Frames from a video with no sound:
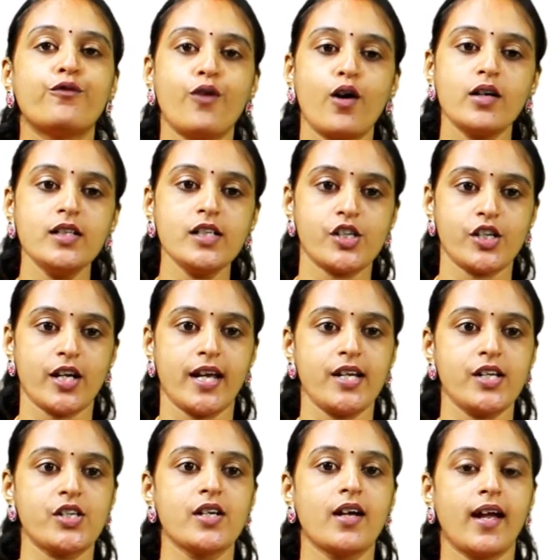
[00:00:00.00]
for the
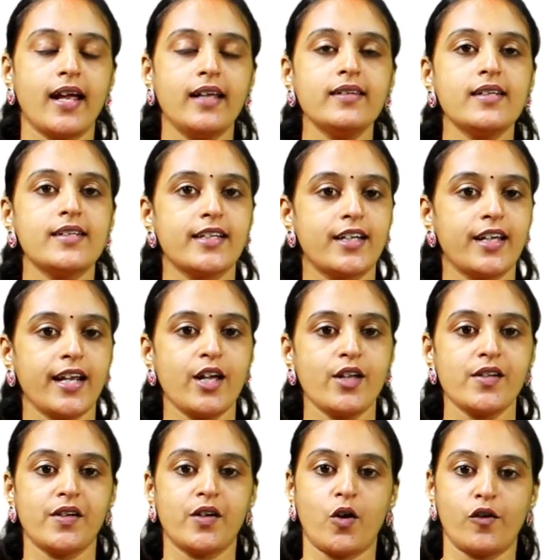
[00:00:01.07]
change in the
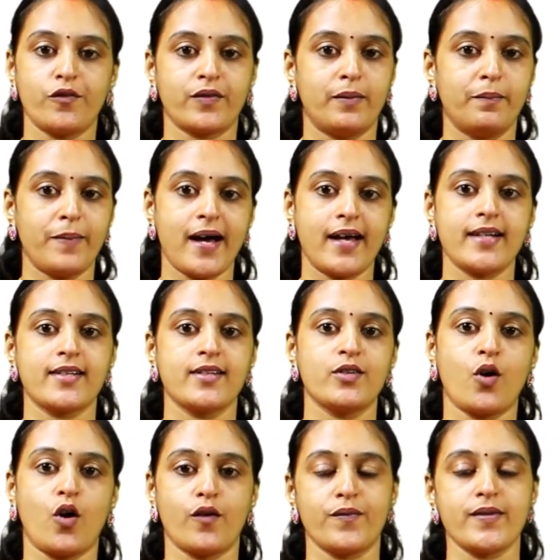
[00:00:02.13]
degree of
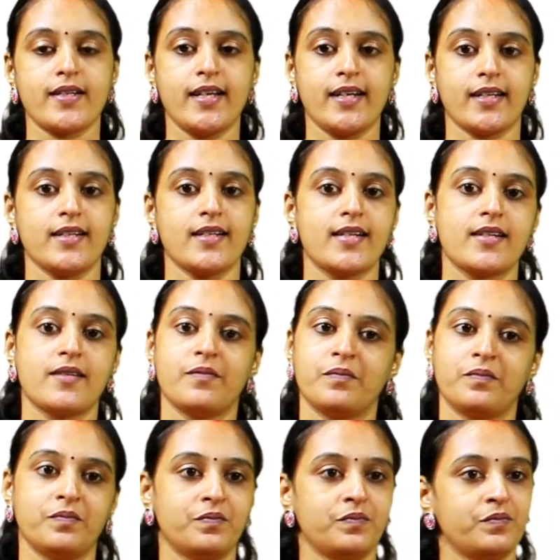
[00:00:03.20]
comparison of a sentence.
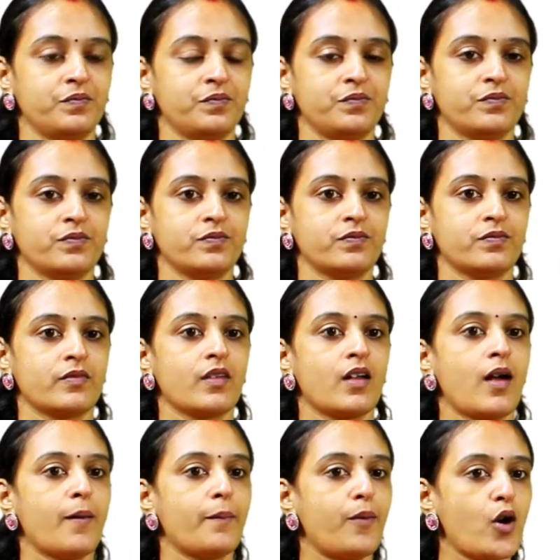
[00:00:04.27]

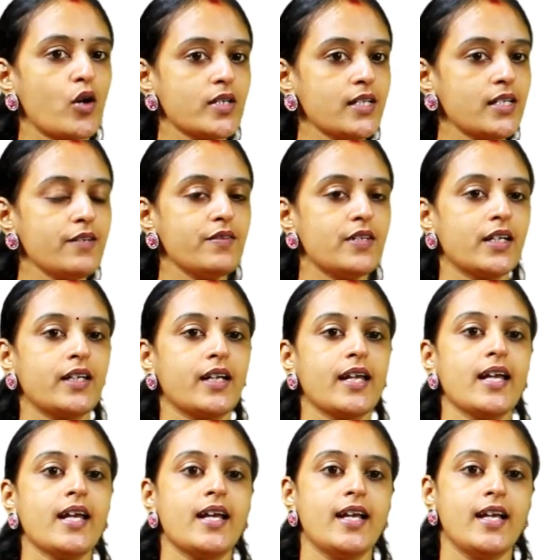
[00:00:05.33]
Positive
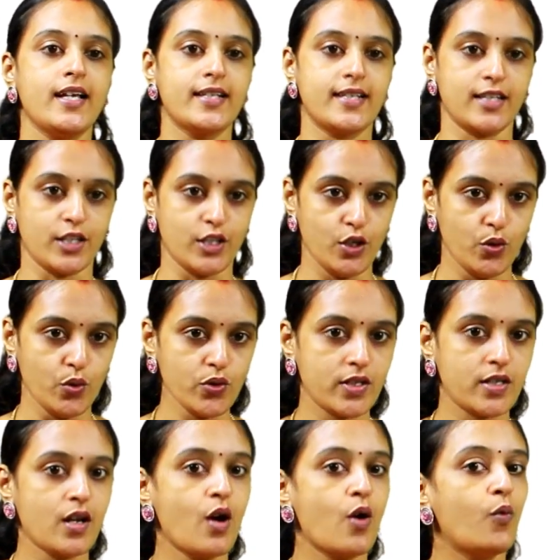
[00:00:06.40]
degree is
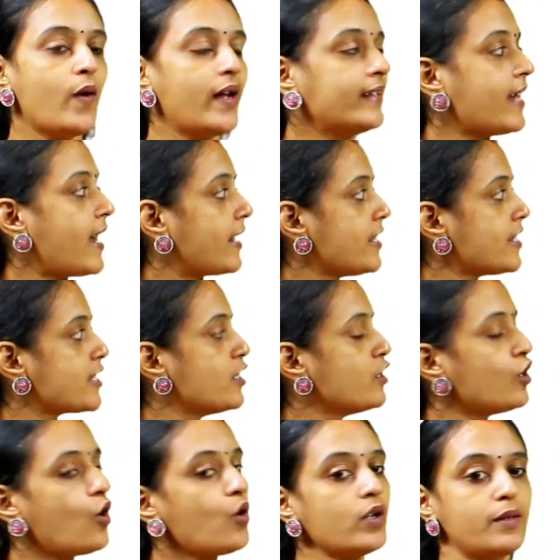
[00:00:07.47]
used when there is
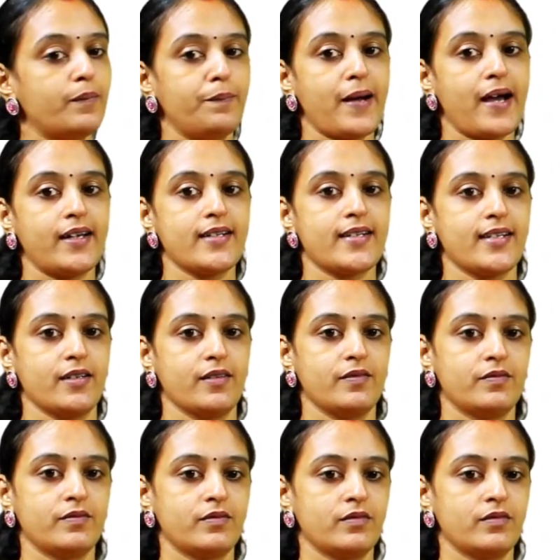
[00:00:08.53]
no comparison.